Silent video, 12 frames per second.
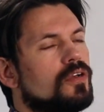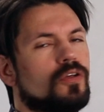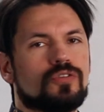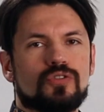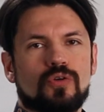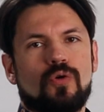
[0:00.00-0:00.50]

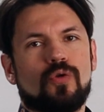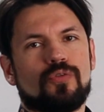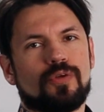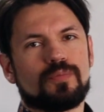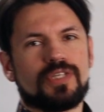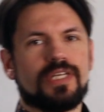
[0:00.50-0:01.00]

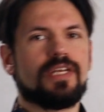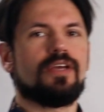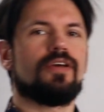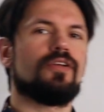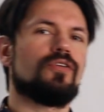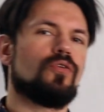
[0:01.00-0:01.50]
consult
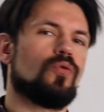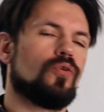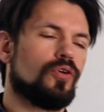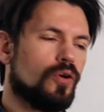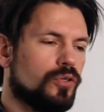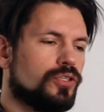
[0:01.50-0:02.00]
Obsidian
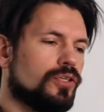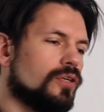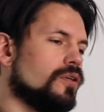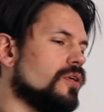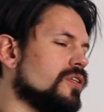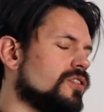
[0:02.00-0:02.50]
or
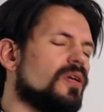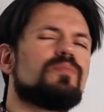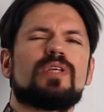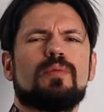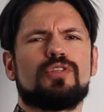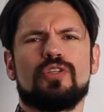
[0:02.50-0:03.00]
Notion or
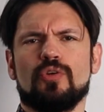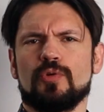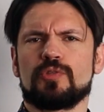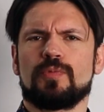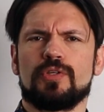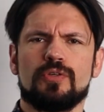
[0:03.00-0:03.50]
sometimes
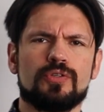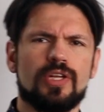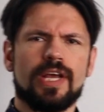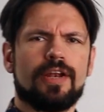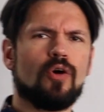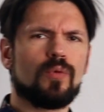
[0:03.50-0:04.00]
Todoist, but
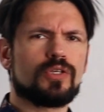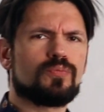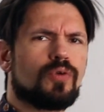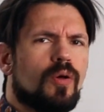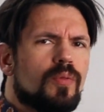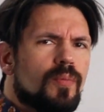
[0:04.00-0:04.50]
usually I know
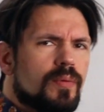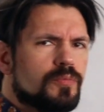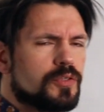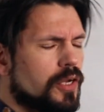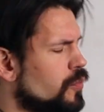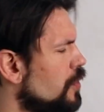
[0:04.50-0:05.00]
which problem I'm
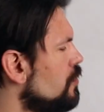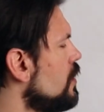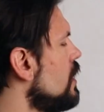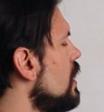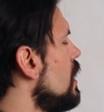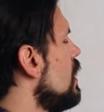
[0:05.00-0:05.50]
stuck with
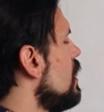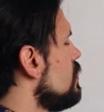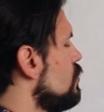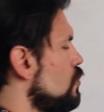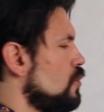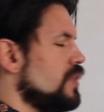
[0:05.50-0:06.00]

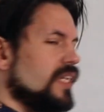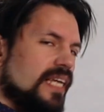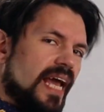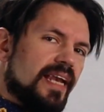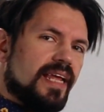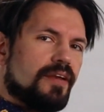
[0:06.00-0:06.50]
to
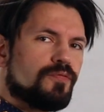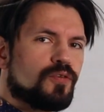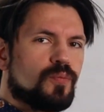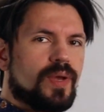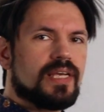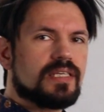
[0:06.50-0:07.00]
get
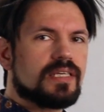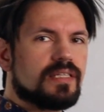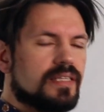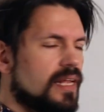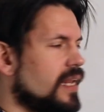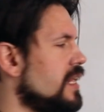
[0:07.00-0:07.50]

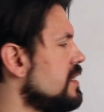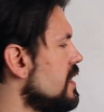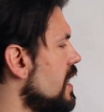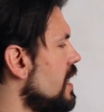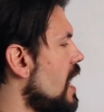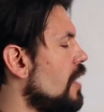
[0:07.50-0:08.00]
information that I need to
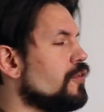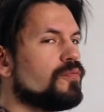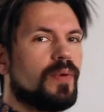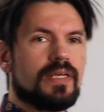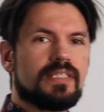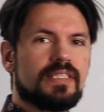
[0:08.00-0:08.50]
get out of my